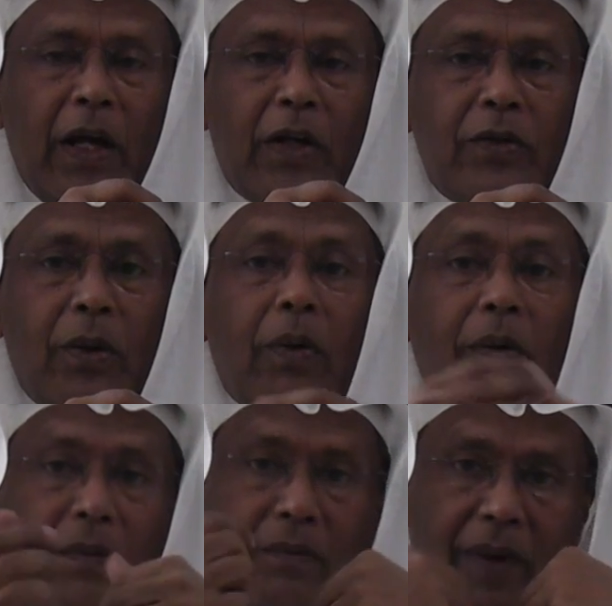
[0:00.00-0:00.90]
So,
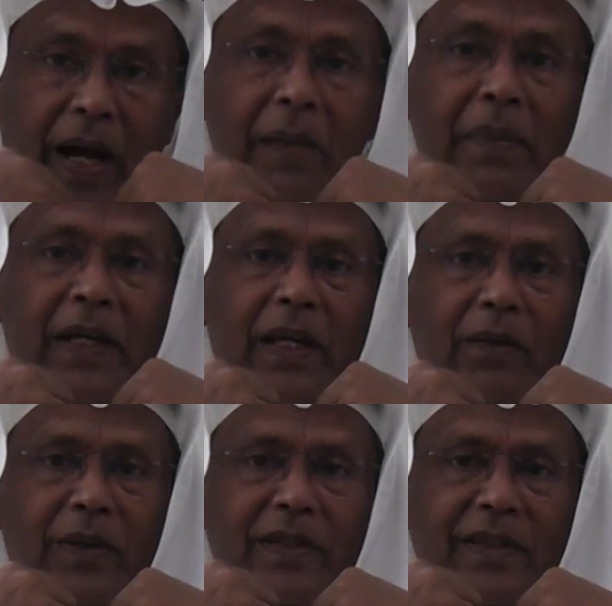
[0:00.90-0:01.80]
I am making
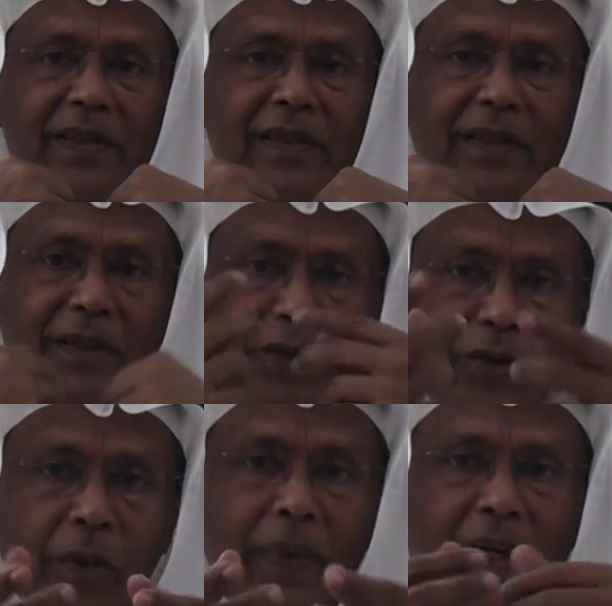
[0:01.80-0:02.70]
questions,
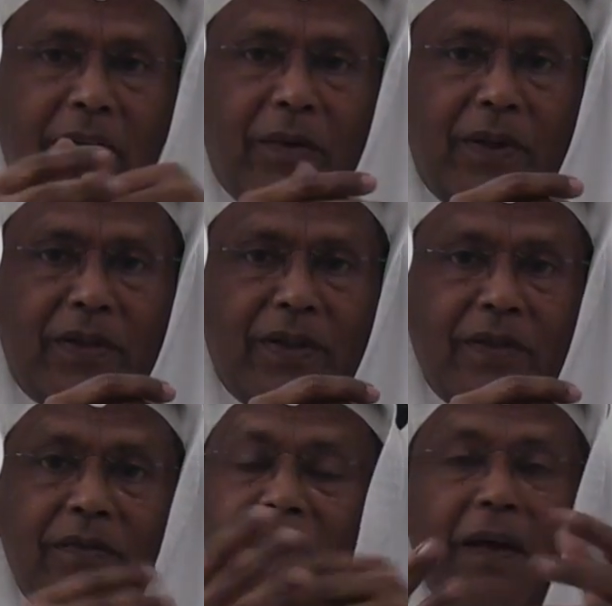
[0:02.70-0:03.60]
you're making
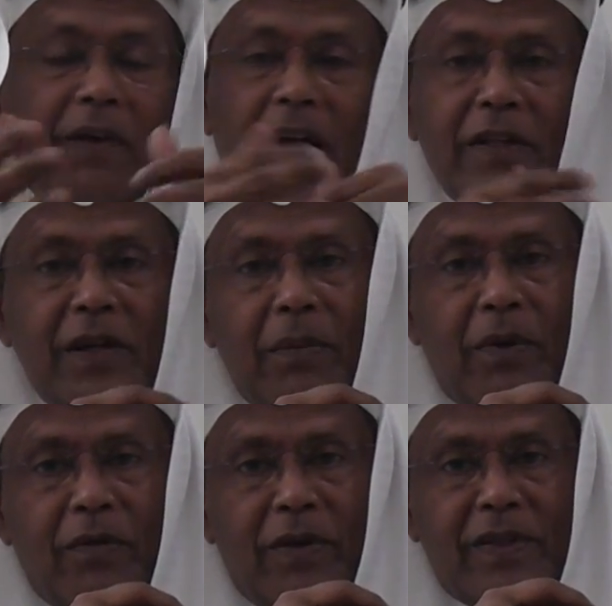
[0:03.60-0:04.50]
questions, we'll have a large number
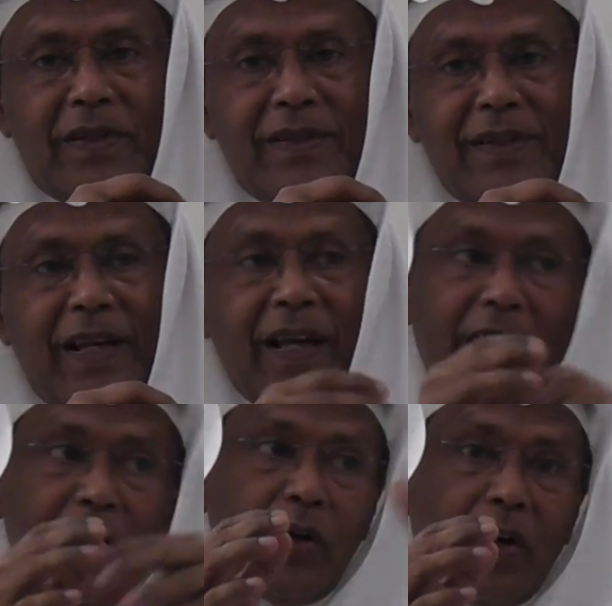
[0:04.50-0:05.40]
of questions,
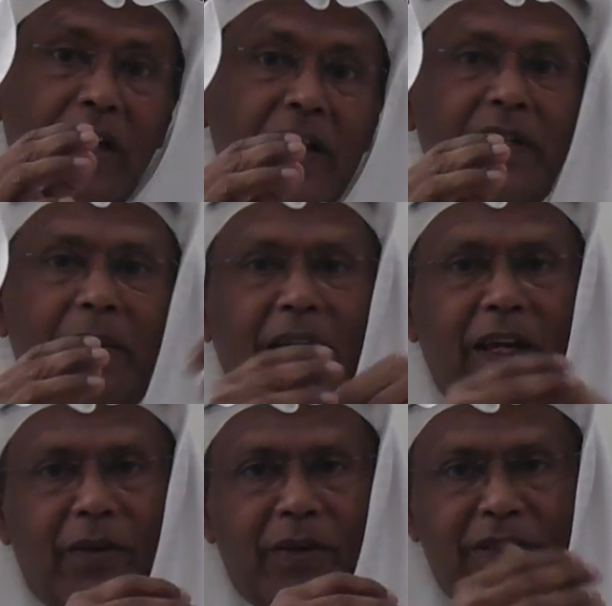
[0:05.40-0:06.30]
and your colleagues are
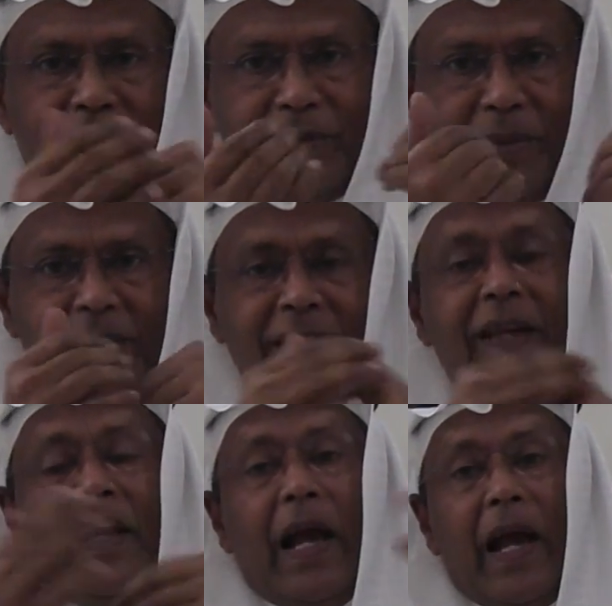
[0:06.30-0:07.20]
making questions for me,
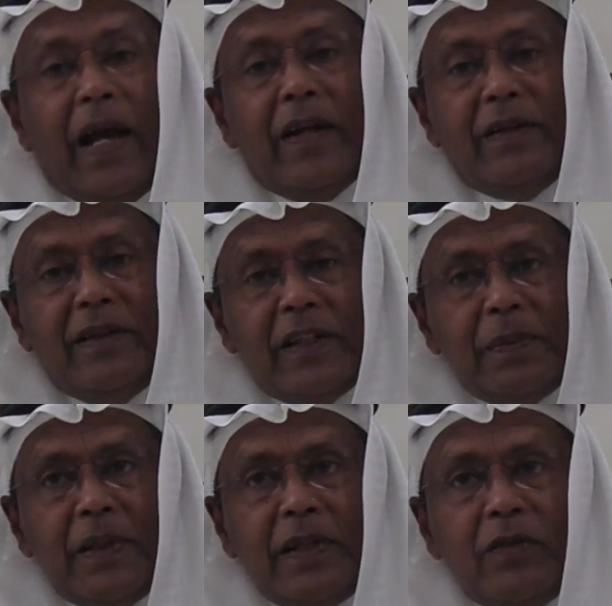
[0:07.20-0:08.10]
and
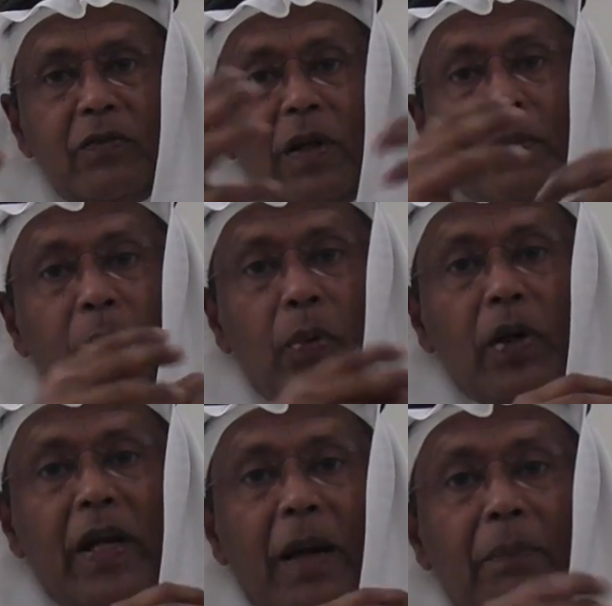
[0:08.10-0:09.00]
this means we'll be
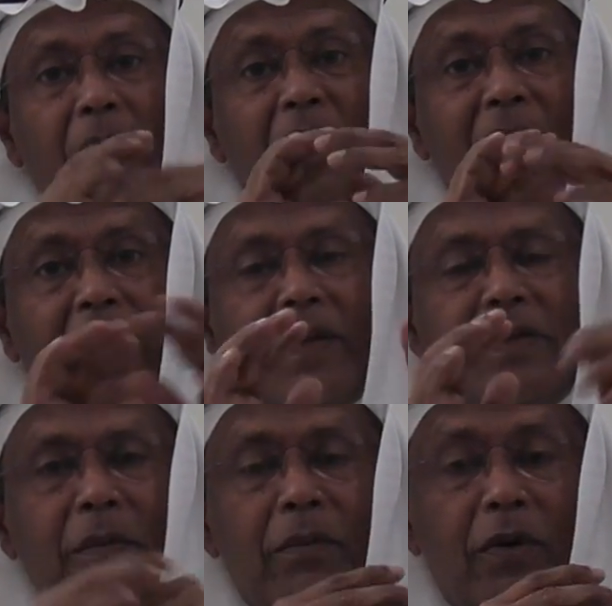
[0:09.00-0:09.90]
pulling up a large
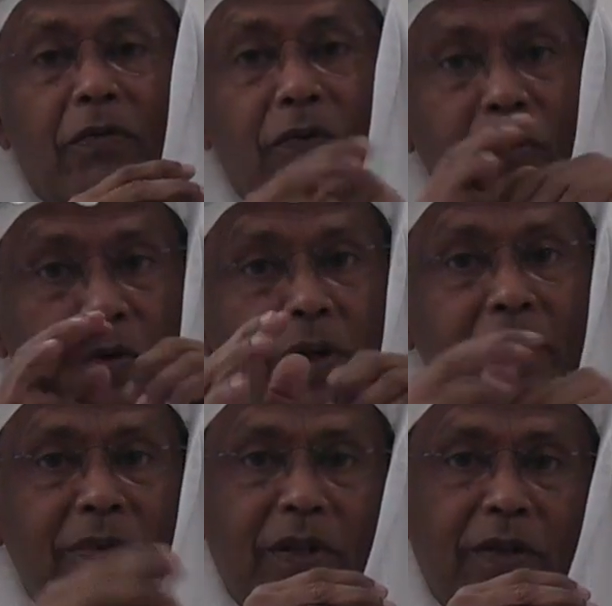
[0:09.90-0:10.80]
number of good
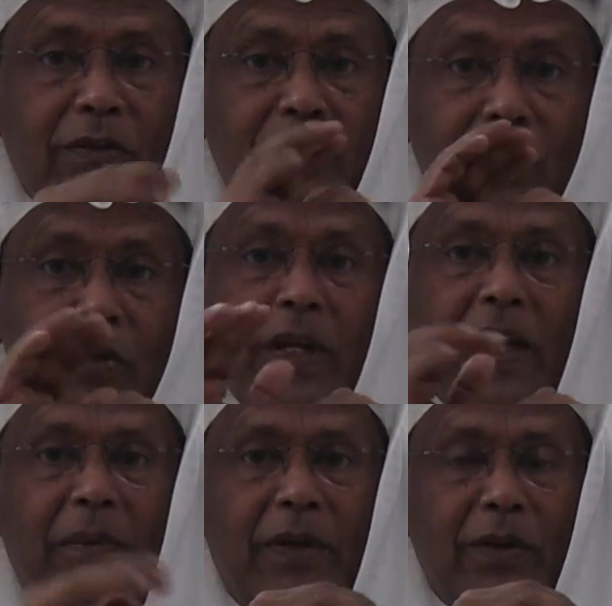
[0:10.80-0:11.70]
MCQs, good
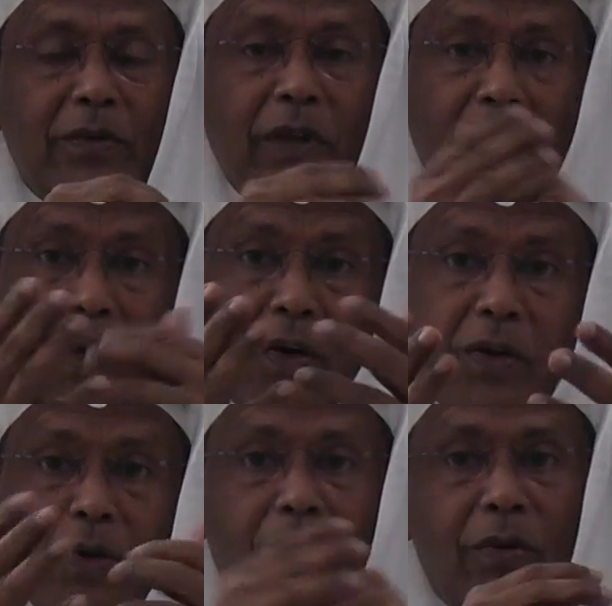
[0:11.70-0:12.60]
AMQs,
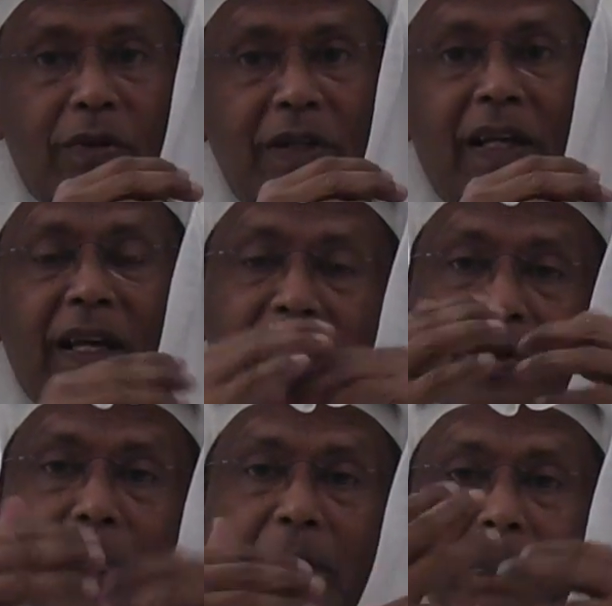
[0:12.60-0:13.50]
your own,
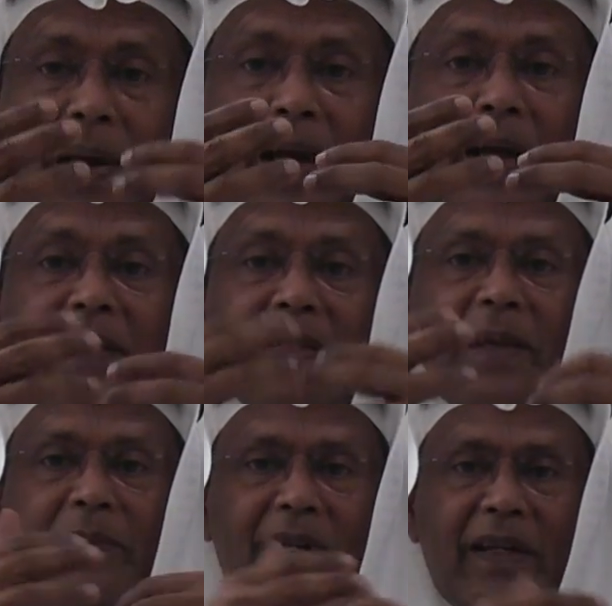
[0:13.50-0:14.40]
to prepare the
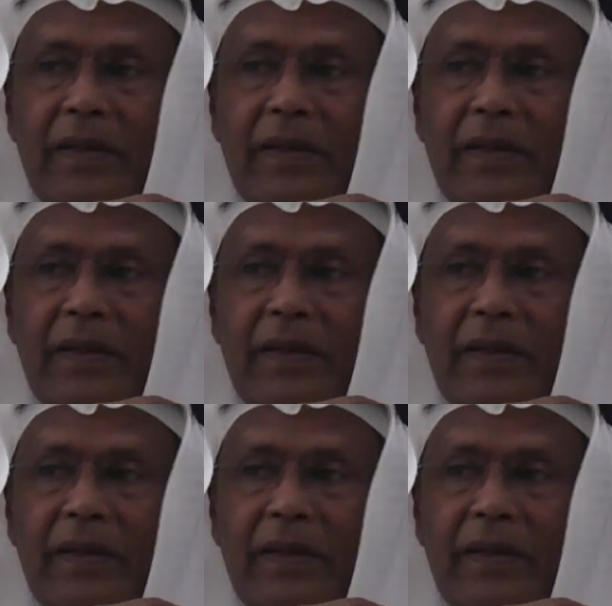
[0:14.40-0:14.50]
subject.